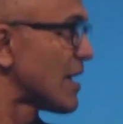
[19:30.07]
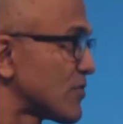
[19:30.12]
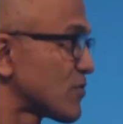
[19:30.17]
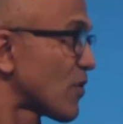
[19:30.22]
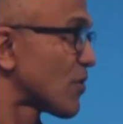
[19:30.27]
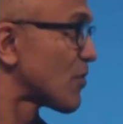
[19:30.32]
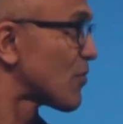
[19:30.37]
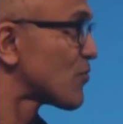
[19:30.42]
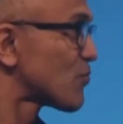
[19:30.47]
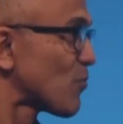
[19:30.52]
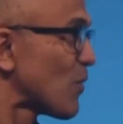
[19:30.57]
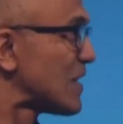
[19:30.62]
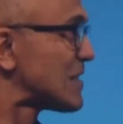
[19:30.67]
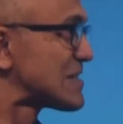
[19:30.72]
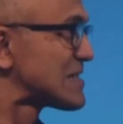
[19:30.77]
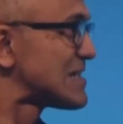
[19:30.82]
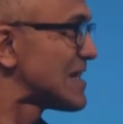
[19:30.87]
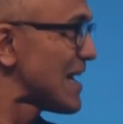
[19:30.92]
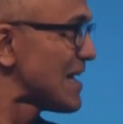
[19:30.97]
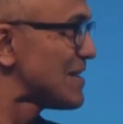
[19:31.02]
I thought it was well
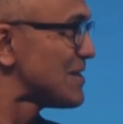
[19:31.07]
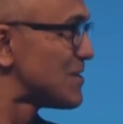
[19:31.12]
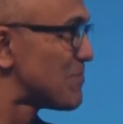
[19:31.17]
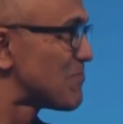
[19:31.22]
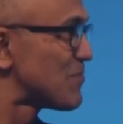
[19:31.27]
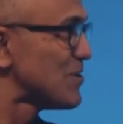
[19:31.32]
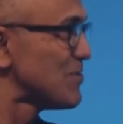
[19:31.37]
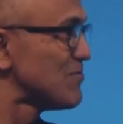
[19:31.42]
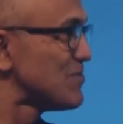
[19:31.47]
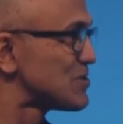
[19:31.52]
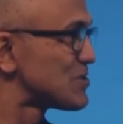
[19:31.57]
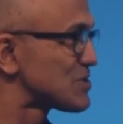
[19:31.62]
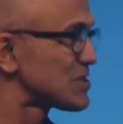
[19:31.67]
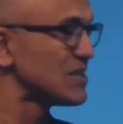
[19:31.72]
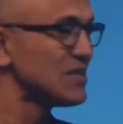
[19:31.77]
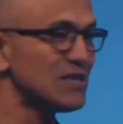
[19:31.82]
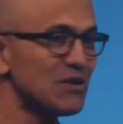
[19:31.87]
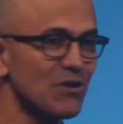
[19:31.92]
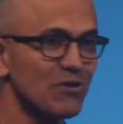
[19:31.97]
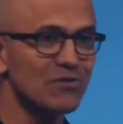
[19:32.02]
said in the previous
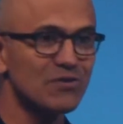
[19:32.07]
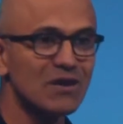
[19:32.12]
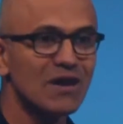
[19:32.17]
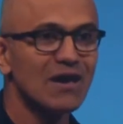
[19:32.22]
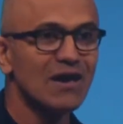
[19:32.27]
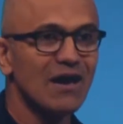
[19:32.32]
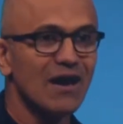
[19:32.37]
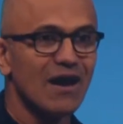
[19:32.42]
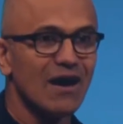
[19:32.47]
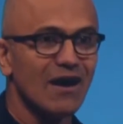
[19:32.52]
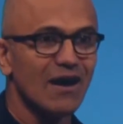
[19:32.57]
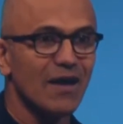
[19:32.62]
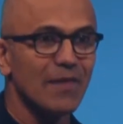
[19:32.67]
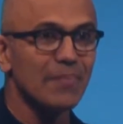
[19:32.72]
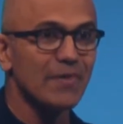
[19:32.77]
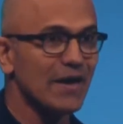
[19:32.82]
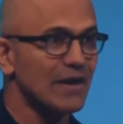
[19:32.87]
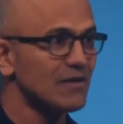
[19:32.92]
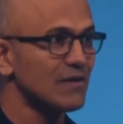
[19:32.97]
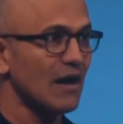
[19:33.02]
keynote
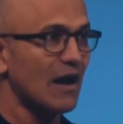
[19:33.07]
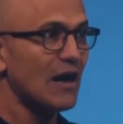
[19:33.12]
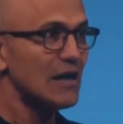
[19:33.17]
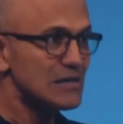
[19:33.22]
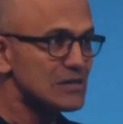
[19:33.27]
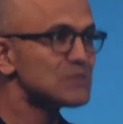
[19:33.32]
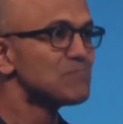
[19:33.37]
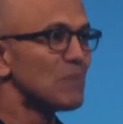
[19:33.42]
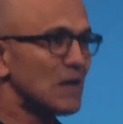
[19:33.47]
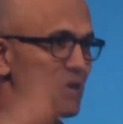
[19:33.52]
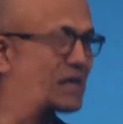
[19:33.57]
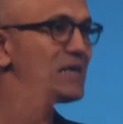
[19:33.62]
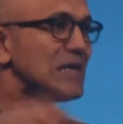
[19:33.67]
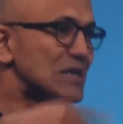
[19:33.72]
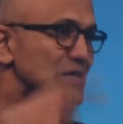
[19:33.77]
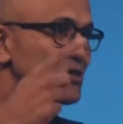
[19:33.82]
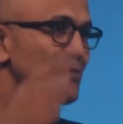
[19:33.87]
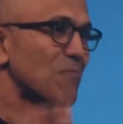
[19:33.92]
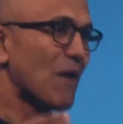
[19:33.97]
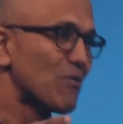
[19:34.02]
that ultimately
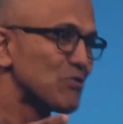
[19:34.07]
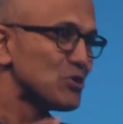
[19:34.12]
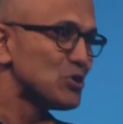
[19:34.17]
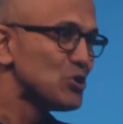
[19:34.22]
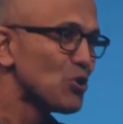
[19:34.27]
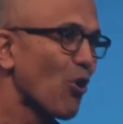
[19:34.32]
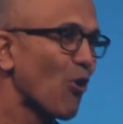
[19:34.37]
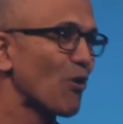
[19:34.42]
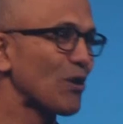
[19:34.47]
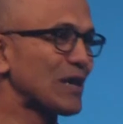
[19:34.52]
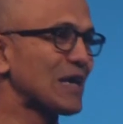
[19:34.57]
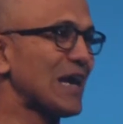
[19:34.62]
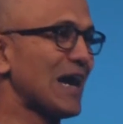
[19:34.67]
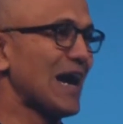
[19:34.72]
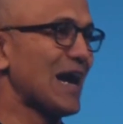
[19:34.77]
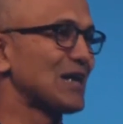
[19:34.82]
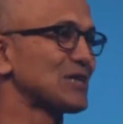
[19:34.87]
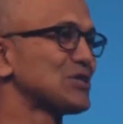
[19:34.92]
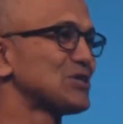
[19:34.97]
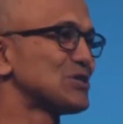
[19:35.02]
it's about your
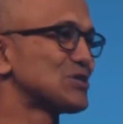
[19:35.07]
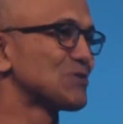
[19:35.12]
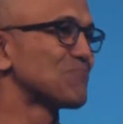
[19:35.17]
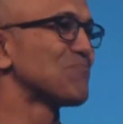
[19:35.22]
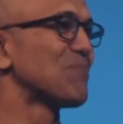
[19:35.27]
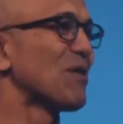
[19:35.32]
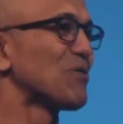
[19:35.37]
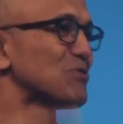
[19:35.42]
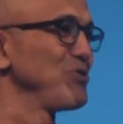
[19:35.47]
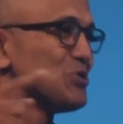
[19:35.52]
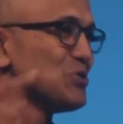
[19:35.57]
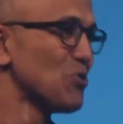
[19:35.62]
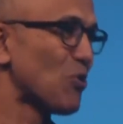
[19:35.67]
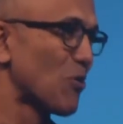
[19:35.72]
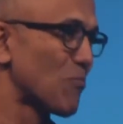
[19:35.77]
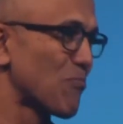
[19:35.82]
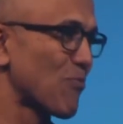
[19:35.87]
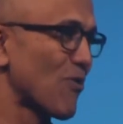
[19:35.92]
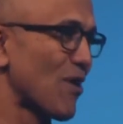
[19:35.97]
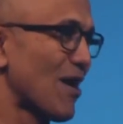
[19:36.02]
cash, it's about
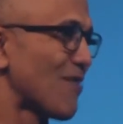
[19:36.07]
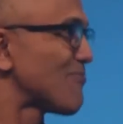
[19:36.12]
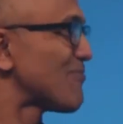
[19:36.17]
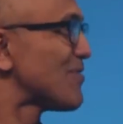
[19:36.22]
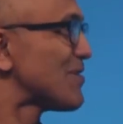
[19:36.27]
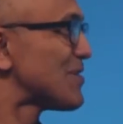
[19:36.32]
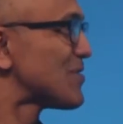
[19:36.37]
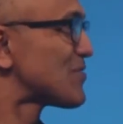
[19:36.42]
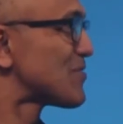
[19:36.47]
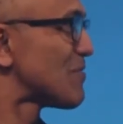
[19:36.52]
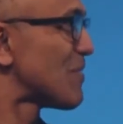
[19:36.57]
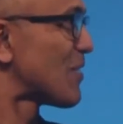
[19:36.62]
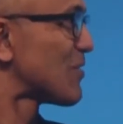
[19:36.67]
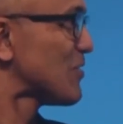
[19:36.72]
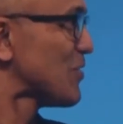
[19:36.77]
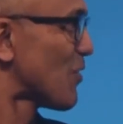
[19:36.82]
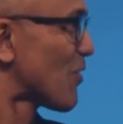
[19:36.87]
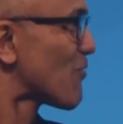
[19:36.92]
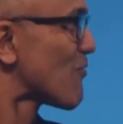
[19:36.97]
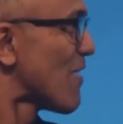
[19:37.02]
your profit, it's about
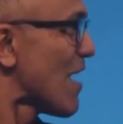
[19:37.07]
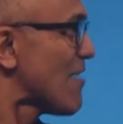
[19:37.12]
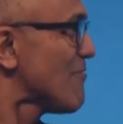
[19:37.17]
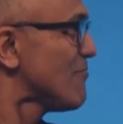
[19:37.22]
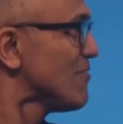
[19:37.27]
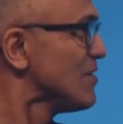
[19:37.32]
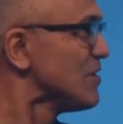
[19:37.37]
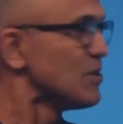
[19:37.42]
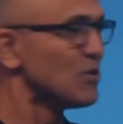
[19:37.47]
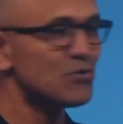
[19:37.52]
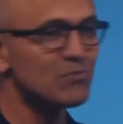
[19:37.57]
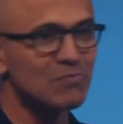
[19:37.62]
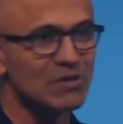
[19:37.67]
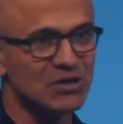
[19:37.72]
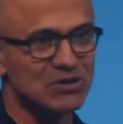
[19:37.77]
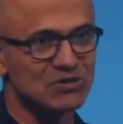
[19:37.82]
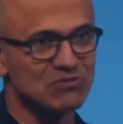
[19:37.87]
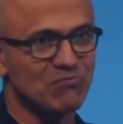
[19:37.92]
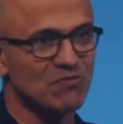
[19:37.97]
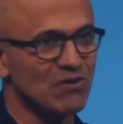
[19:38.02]
your revenue,
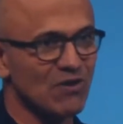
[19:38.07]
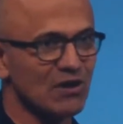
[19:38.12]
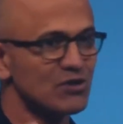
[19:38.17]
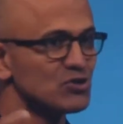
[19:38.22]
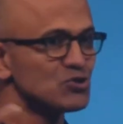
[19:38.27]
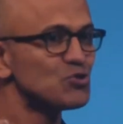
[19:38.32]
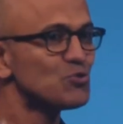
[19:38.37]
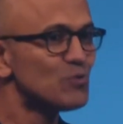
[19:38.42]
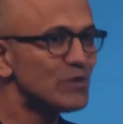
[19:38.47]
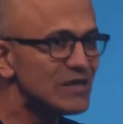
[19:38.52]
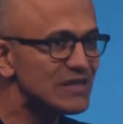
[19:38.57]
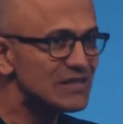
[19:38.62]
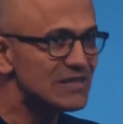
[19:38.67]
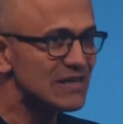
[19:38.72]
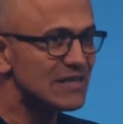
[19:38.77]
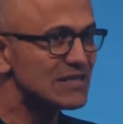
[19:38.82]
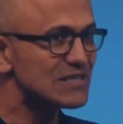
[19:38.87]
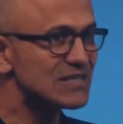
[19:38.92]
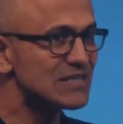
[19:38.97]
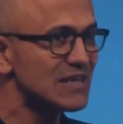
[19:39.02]
because we're not doing
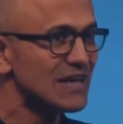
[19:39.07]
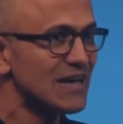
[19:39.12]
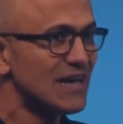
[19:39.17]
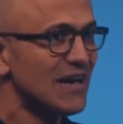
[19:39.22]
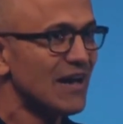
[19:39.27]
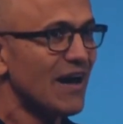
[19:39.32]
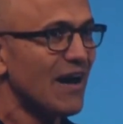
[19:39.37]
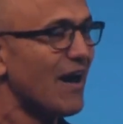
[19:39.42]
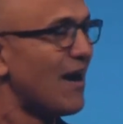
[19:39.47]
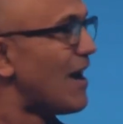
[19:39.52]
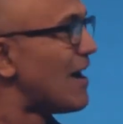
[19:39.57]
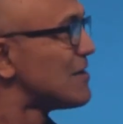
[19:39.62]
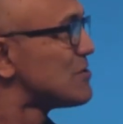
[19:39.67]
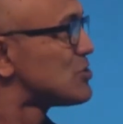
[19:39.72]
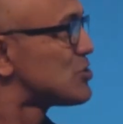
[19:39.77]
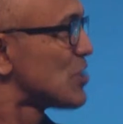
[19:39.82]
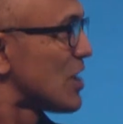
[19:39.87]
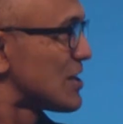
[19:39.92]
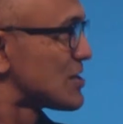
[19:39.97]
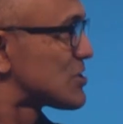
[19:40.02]
this
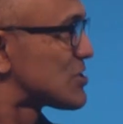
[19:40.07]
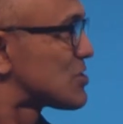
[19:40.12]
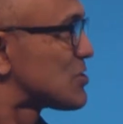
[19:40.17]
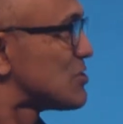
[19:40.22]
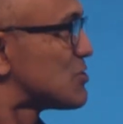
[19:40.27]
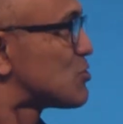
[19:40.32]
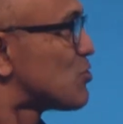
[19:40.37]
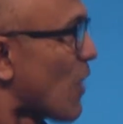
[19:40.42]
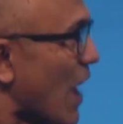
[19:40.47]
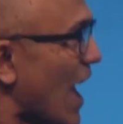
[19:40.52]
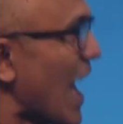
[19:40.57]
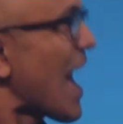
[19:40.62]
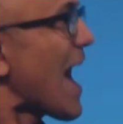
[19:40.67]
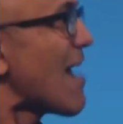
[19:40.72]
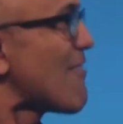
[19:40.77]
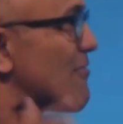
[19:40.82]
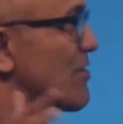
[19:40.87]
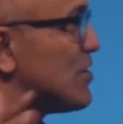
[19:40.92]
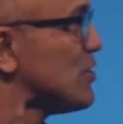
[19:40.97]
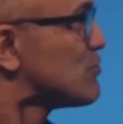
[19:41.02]
just to
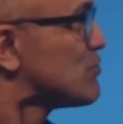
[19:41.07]
have a new